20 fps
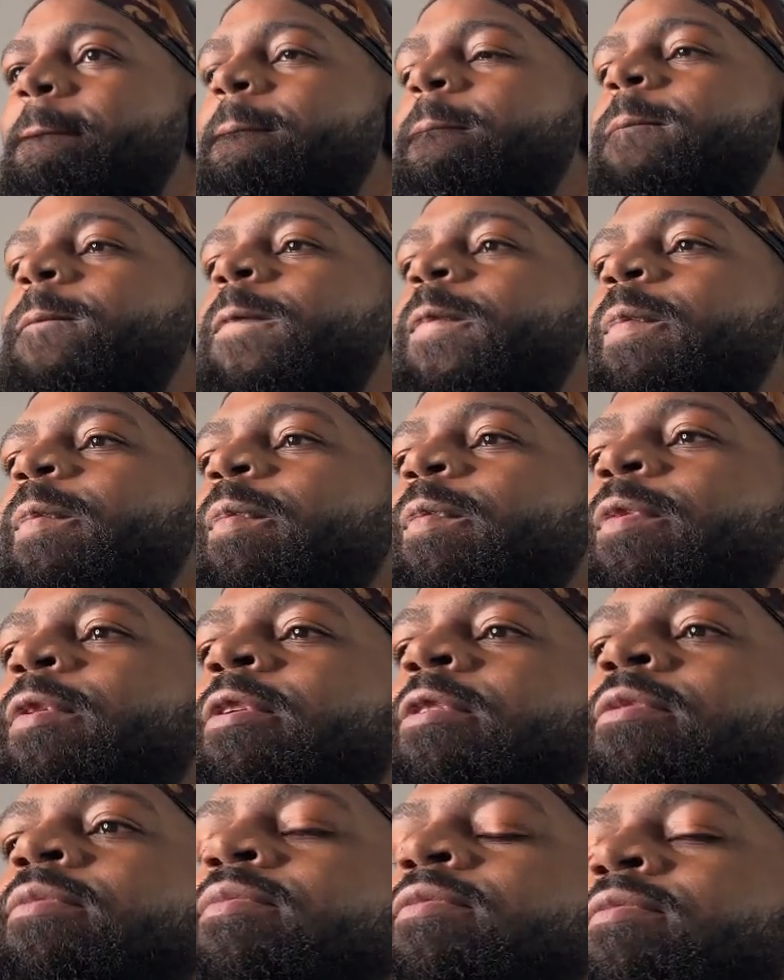
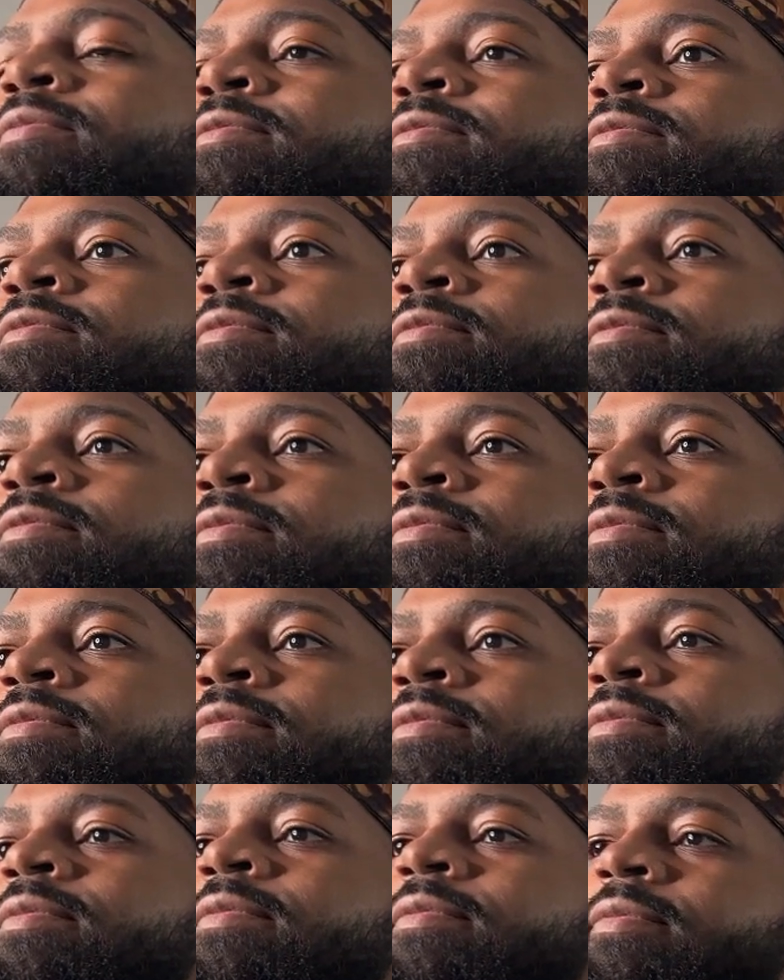
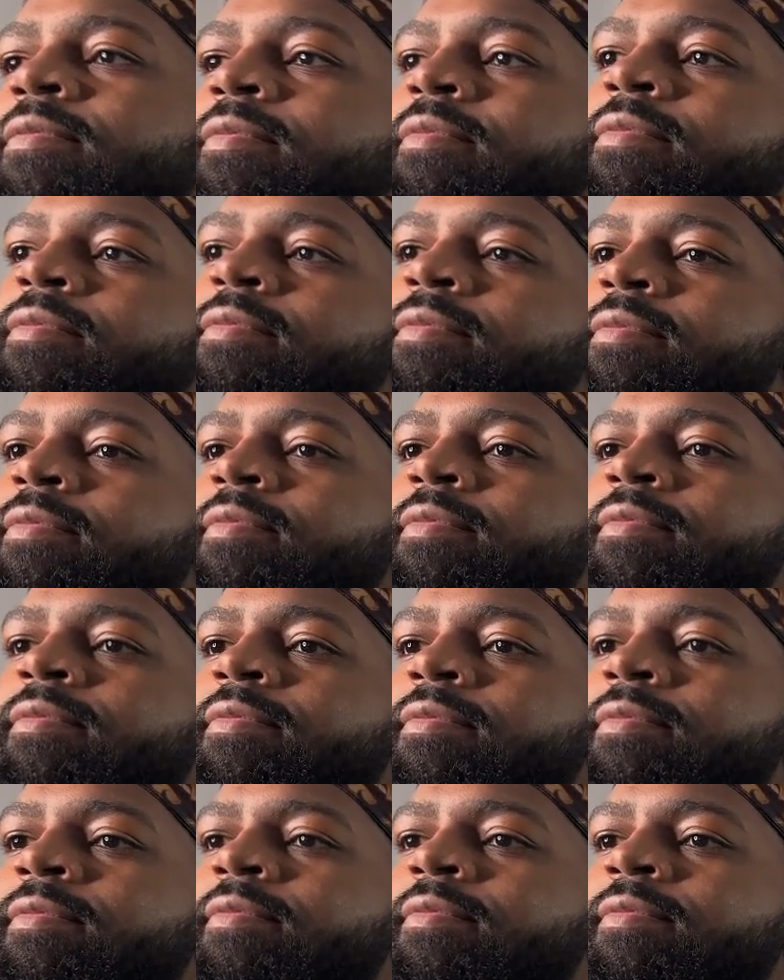
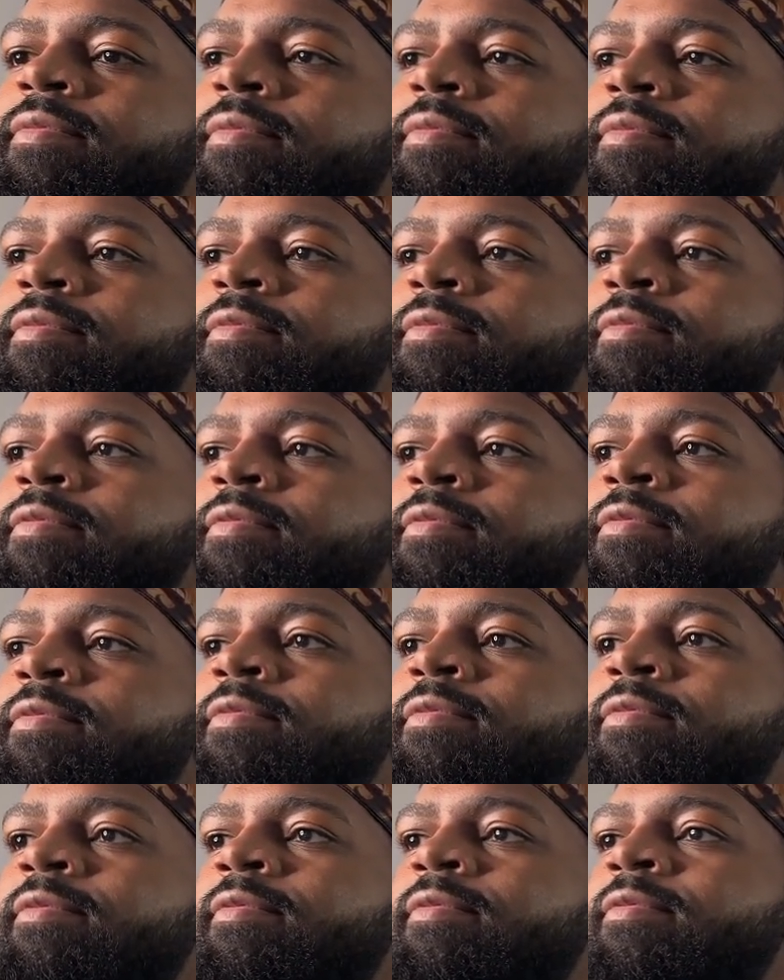
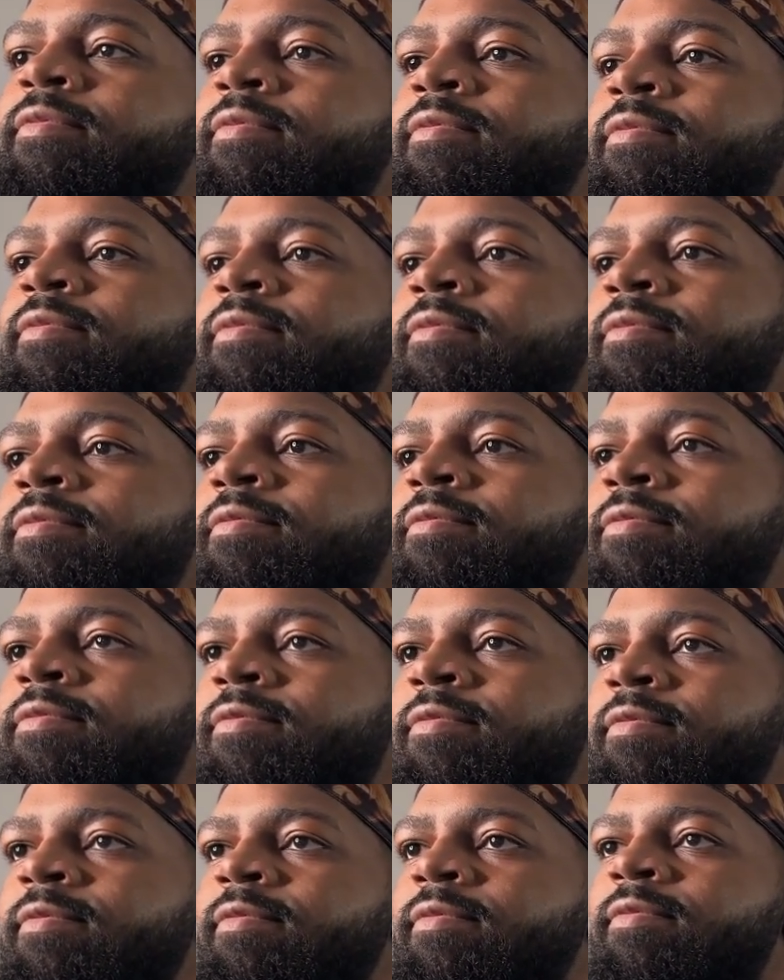
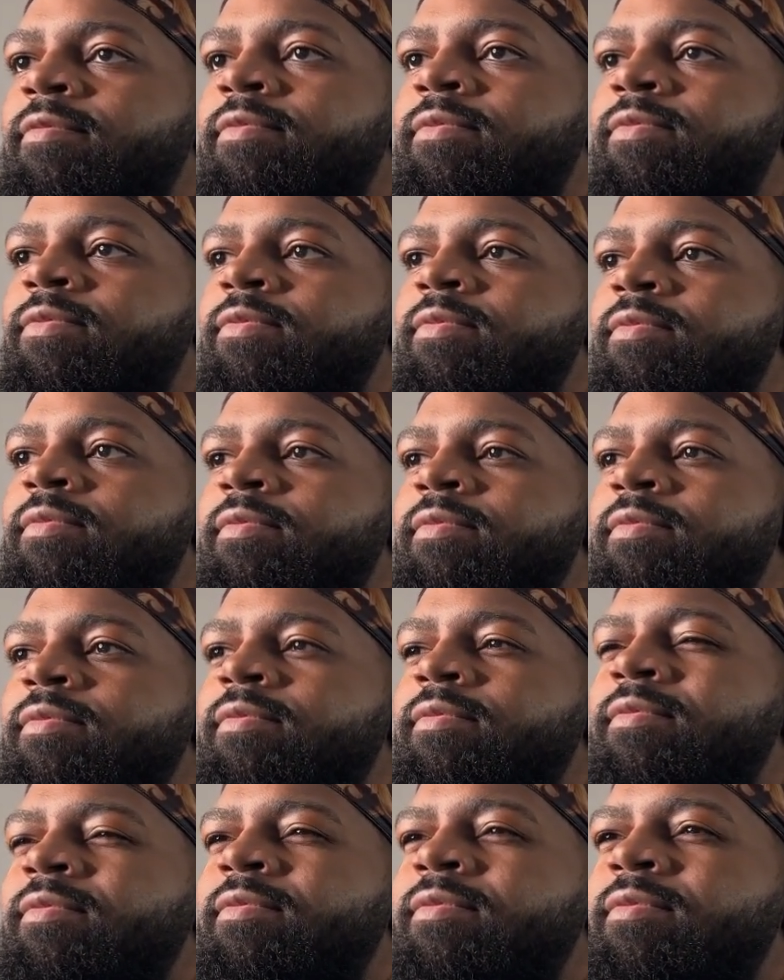
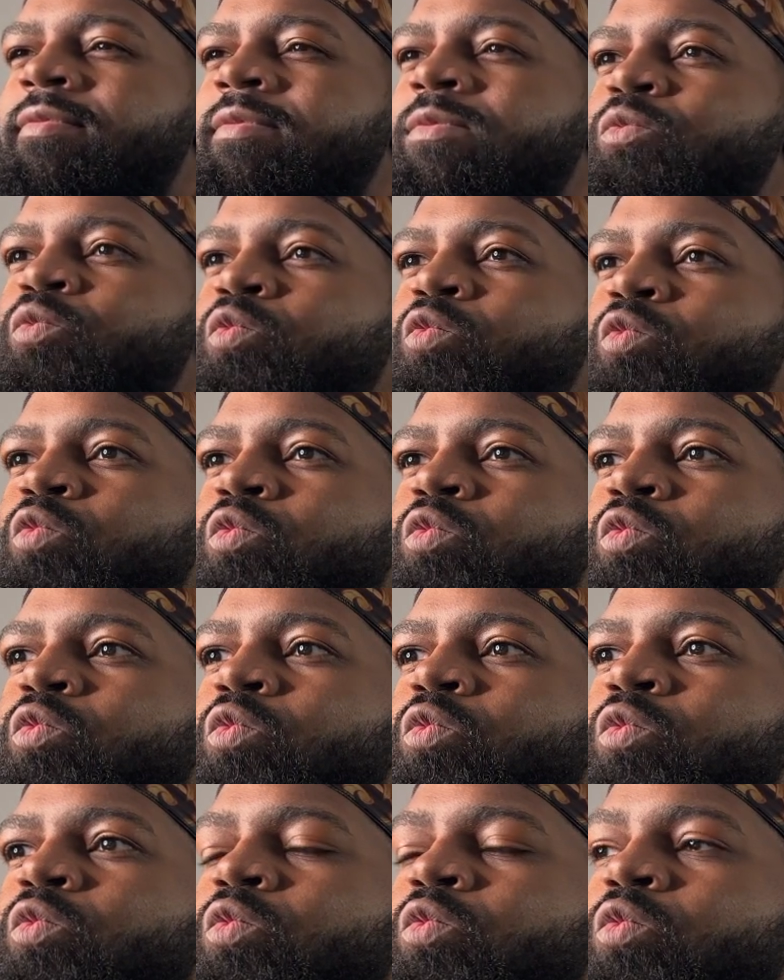
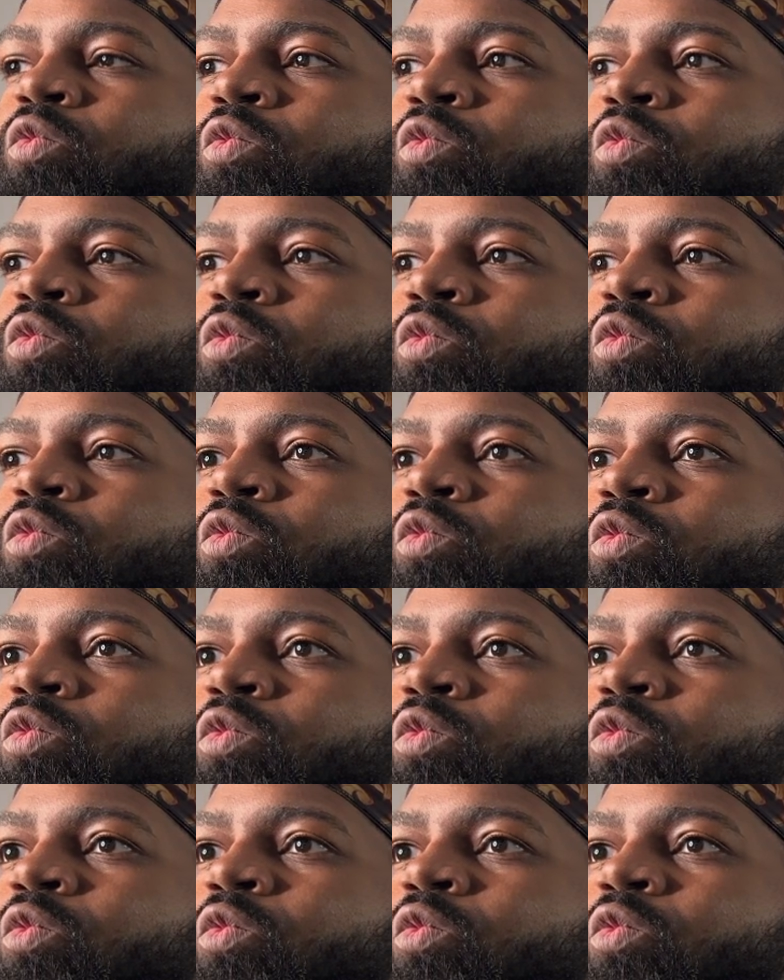Nobody speaks.